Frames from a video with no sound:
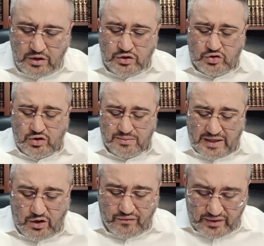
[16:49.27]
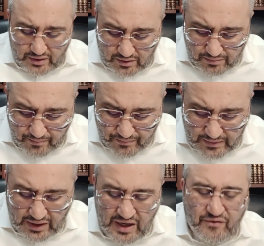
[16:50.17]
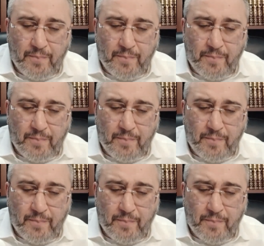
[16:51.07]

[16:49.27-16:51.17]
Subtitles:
So it comes out over here that if